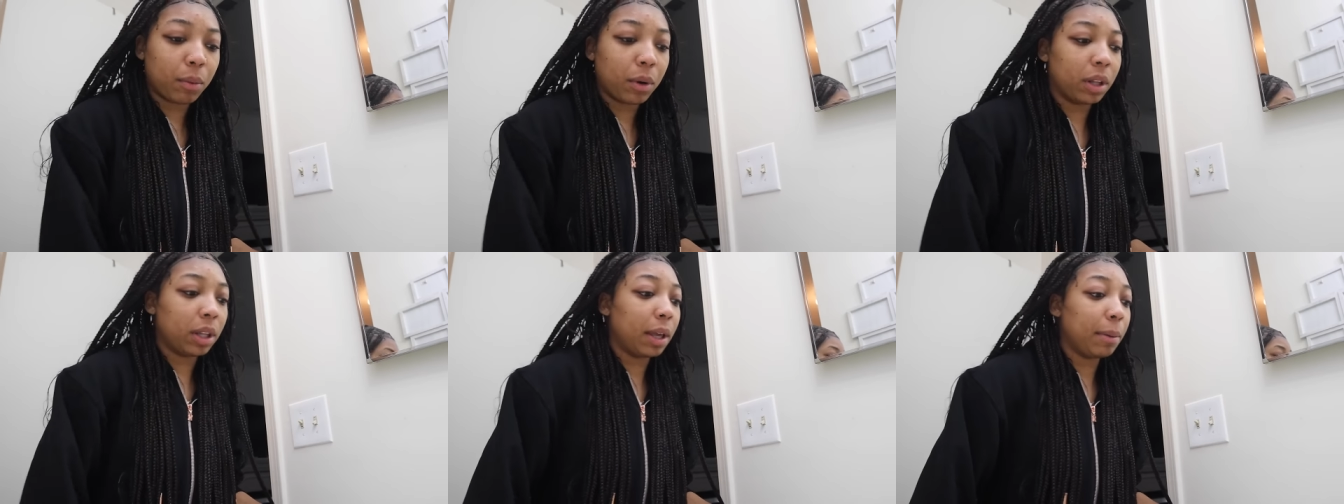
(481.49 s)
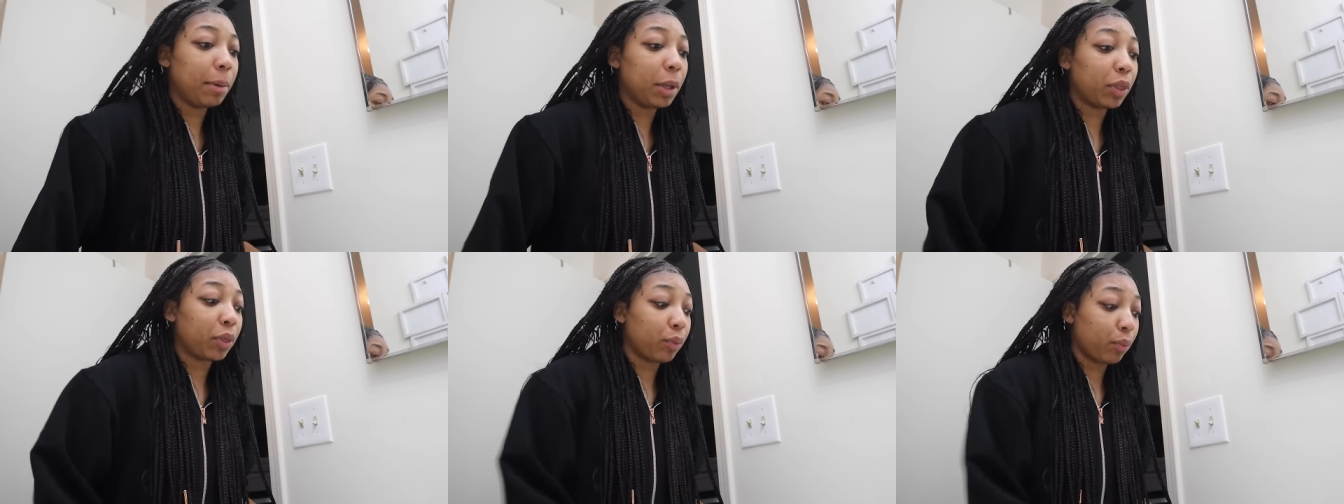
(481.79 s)
Well,
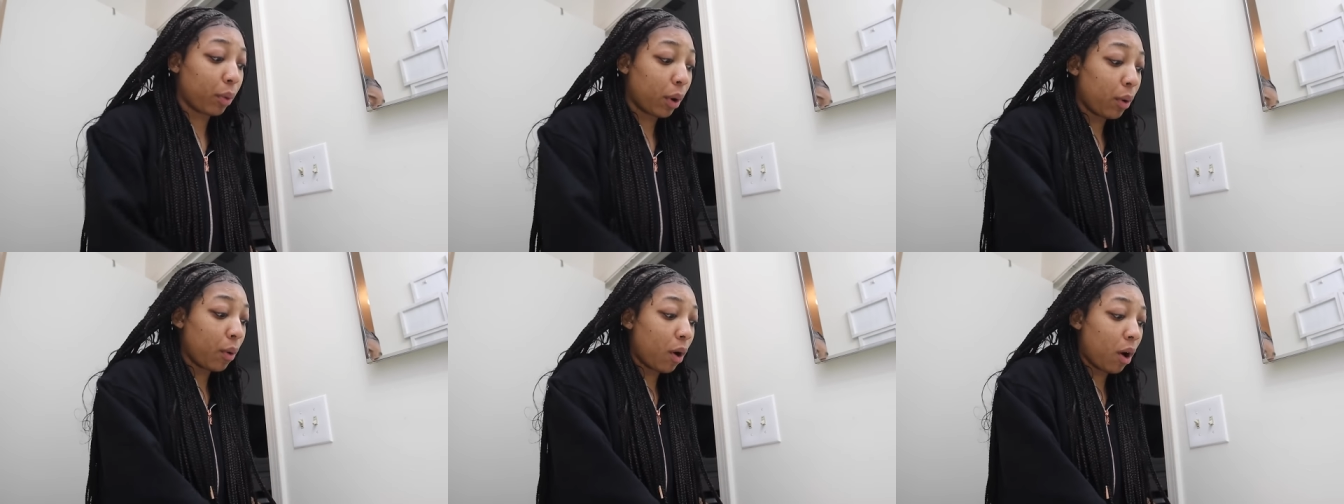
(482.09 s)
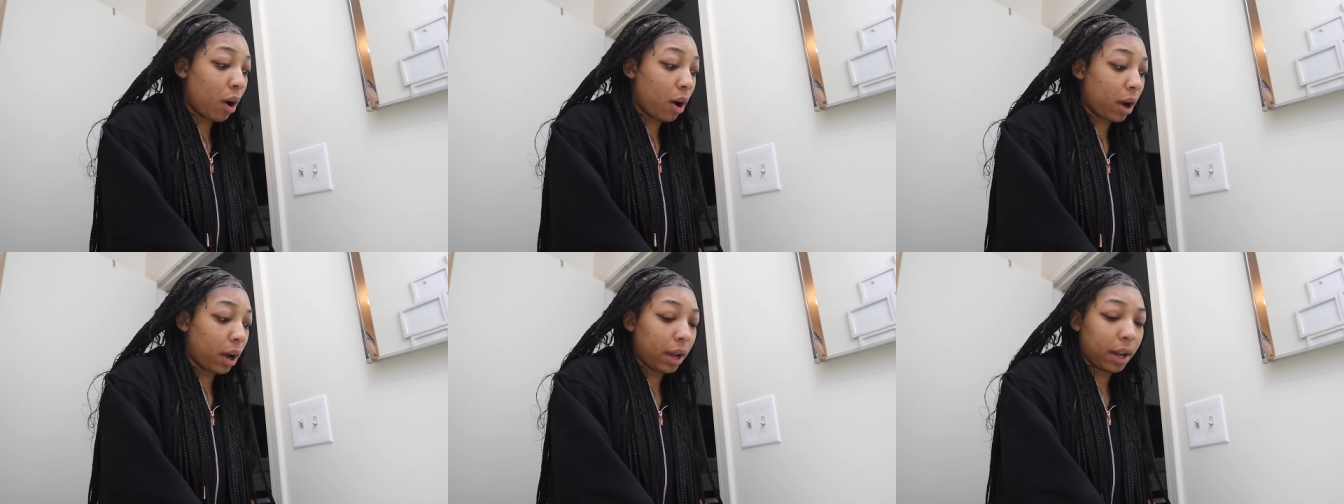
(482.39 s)
let me throw
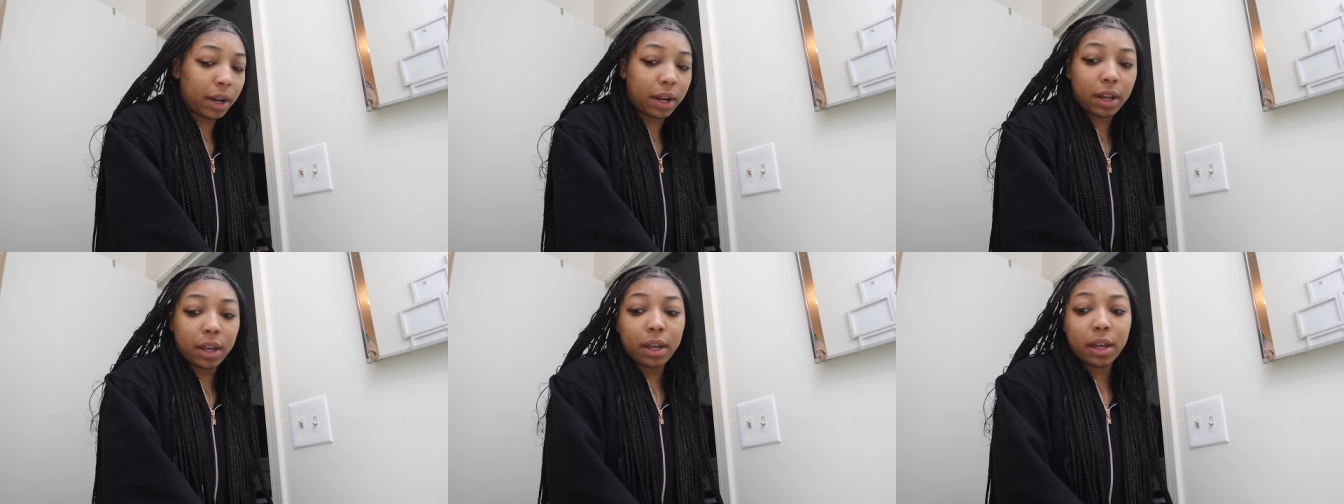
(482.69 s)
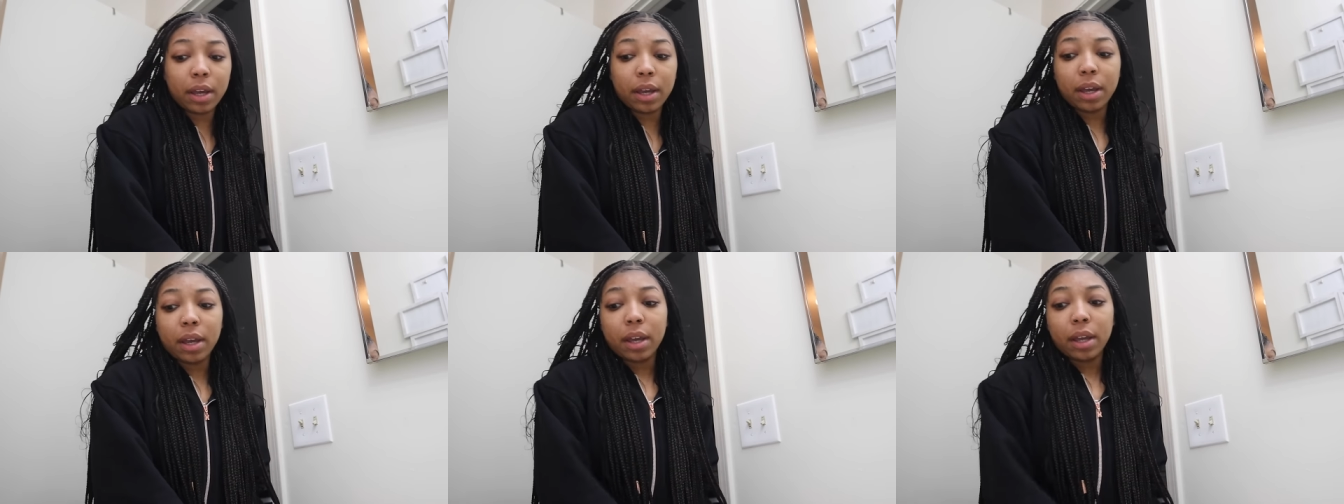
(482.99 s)
on
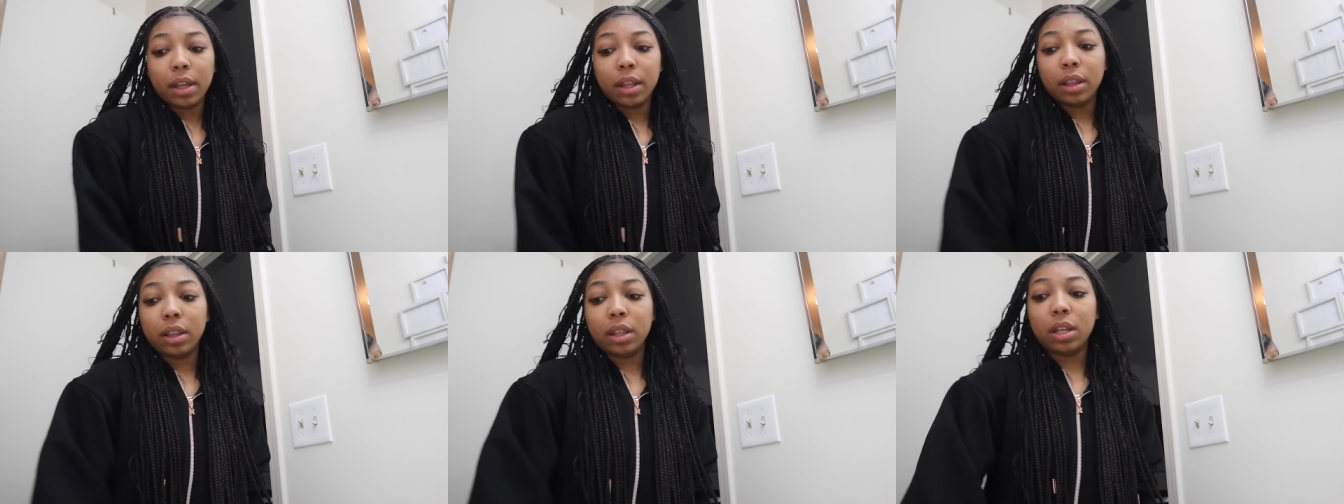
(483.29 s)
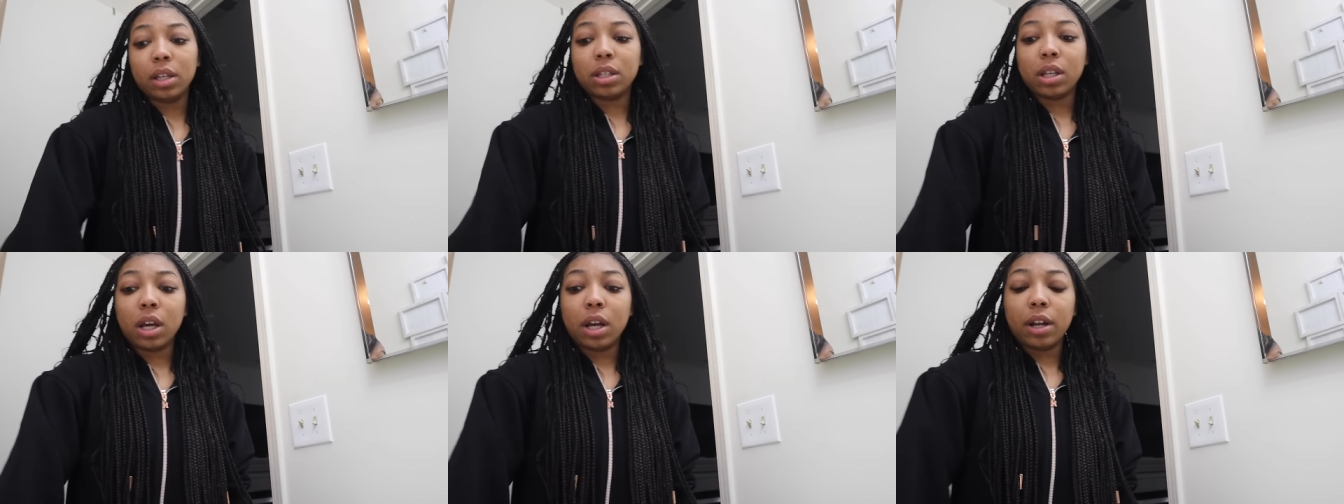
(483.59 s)

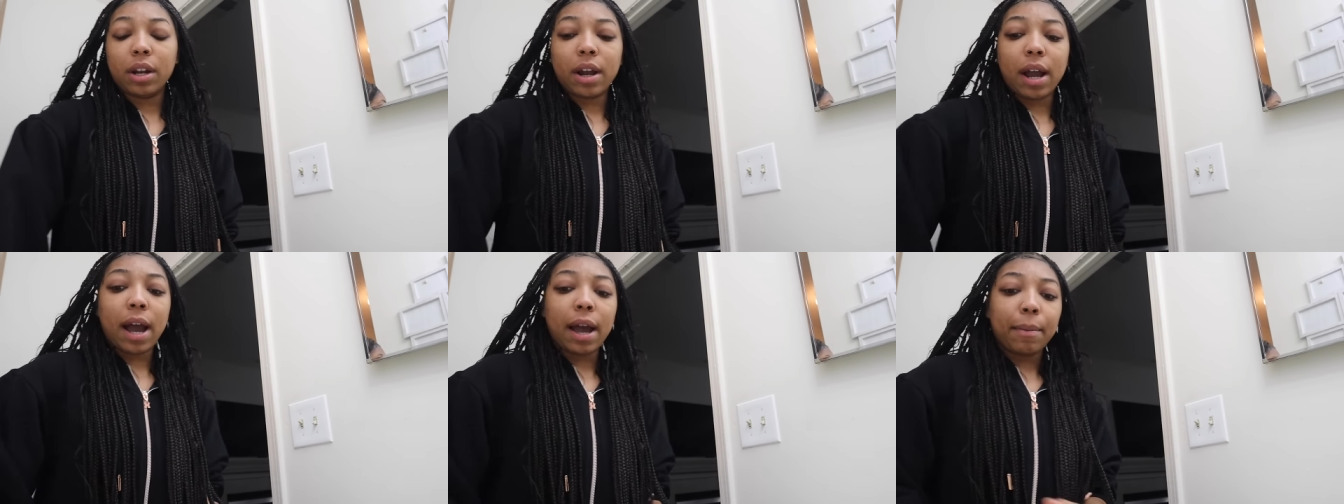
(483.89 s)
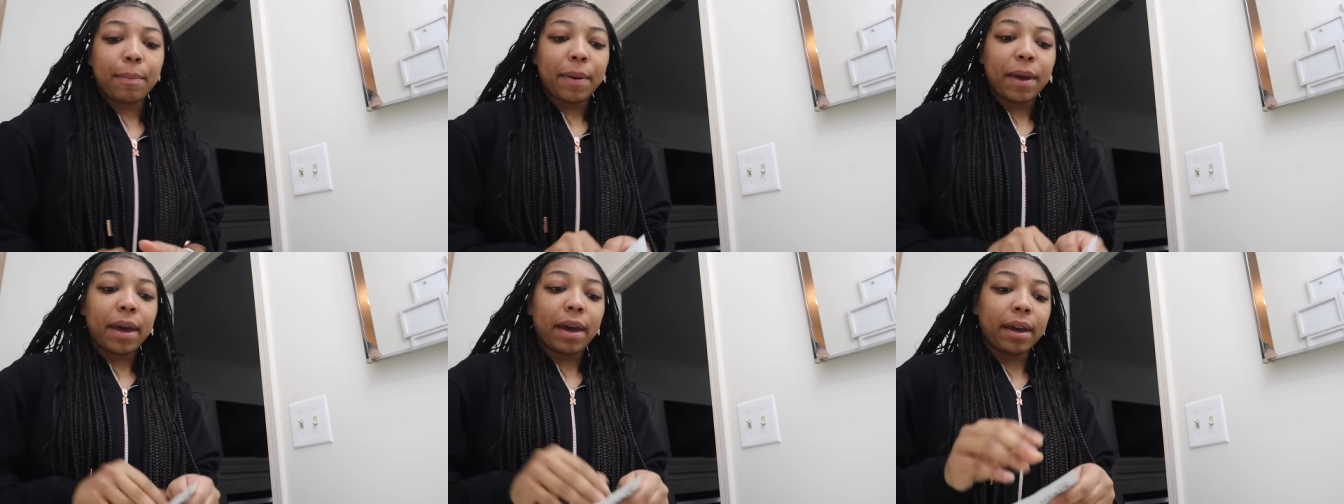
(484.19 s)
this under
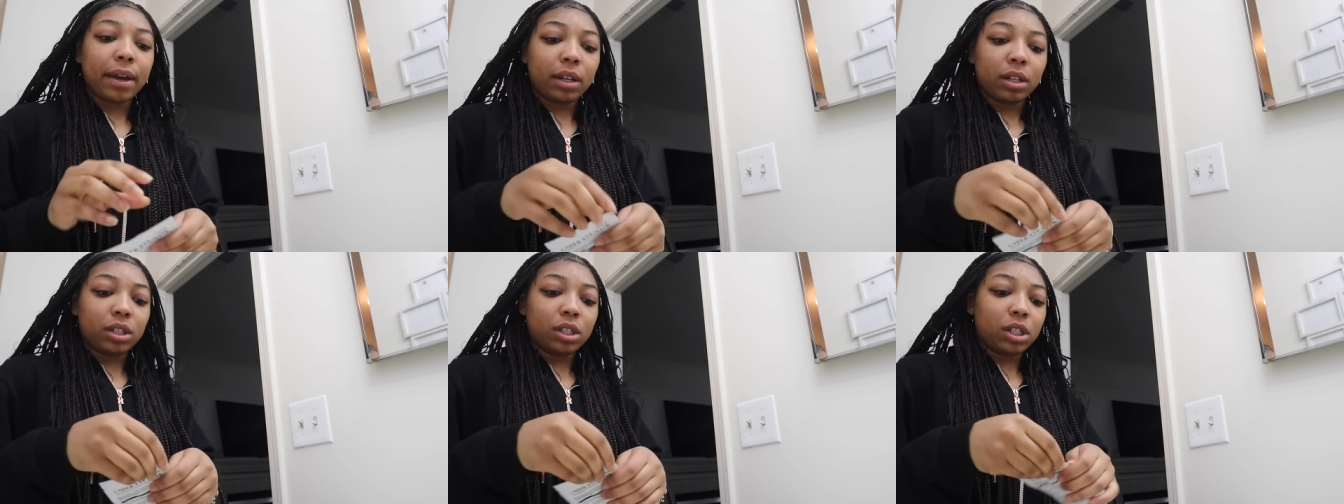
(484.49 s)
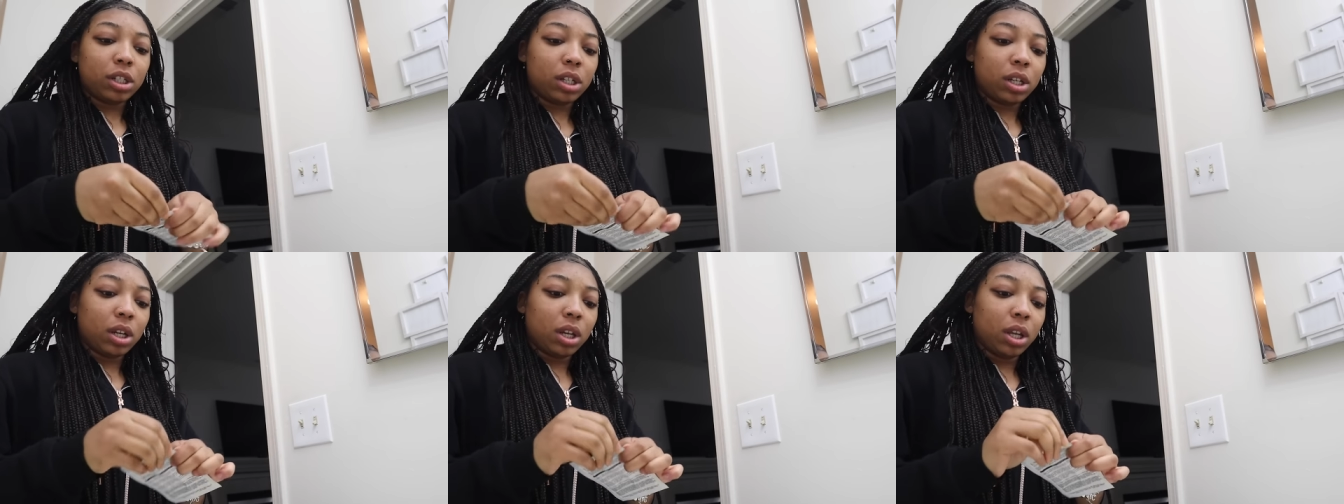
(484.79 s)
eye
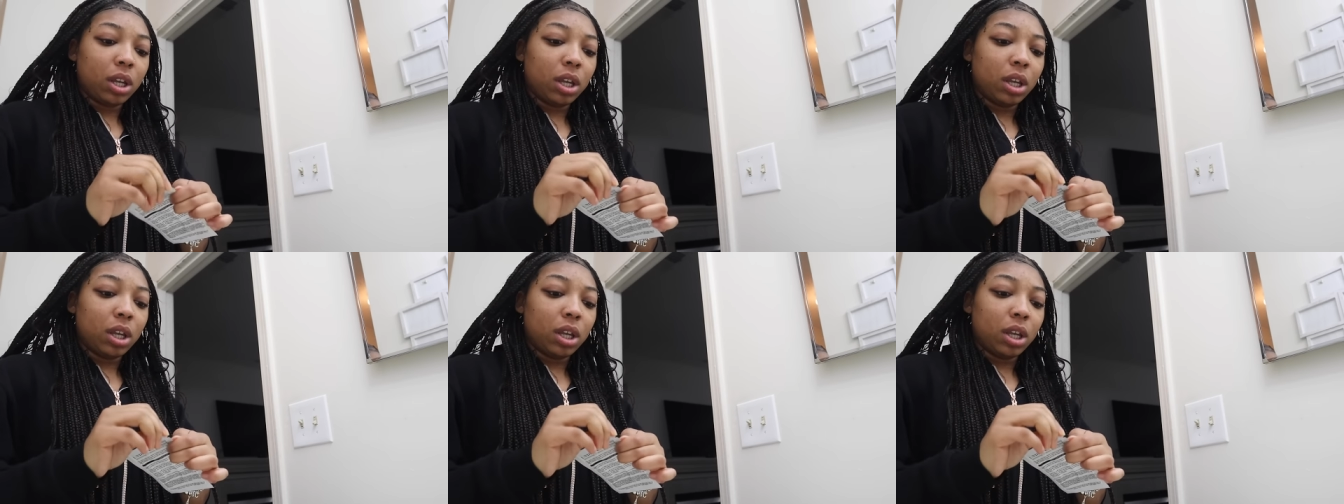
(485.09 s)
patch